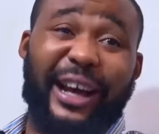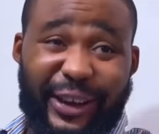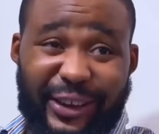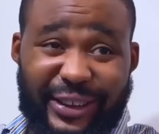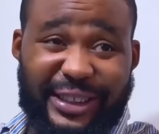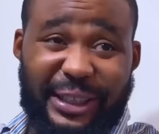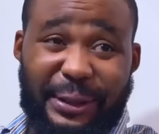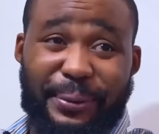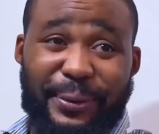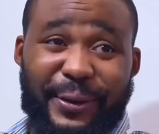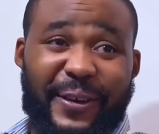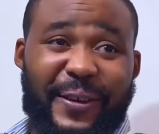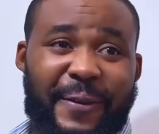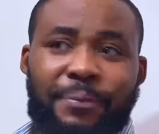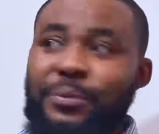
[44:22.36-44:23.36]
like gossip.
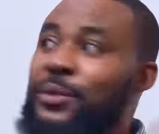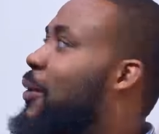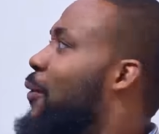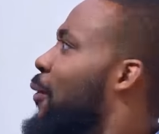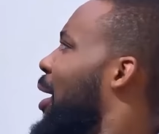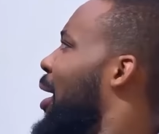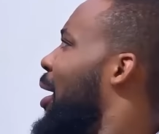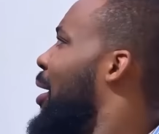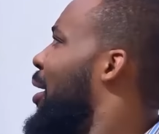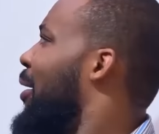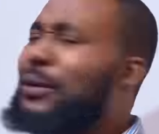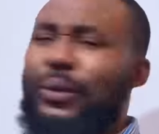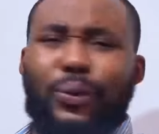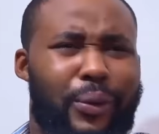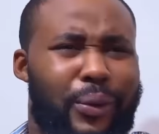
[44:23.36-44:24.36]

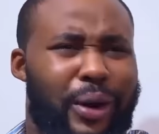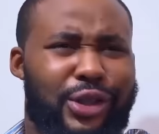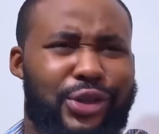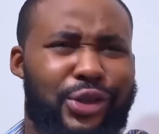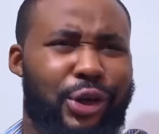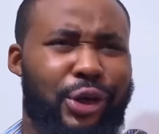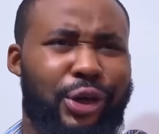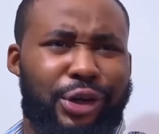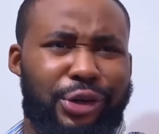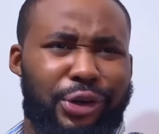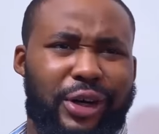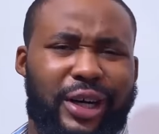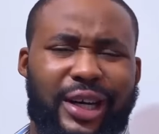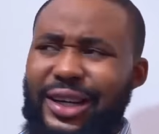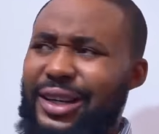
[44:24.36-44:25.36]
Where is your
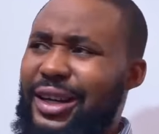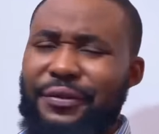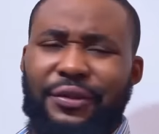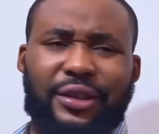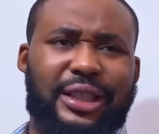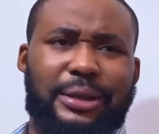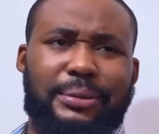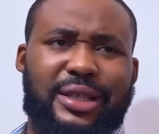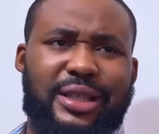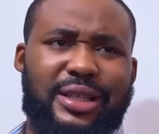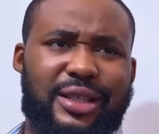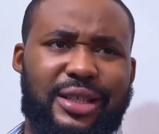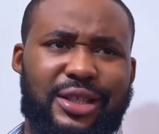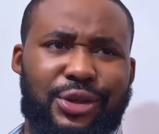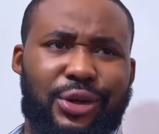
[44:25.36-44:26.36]
girl? I know some
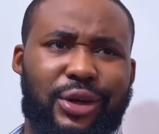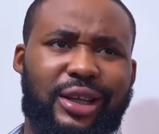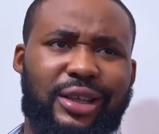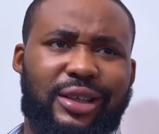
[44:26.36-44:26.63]
sense. He's not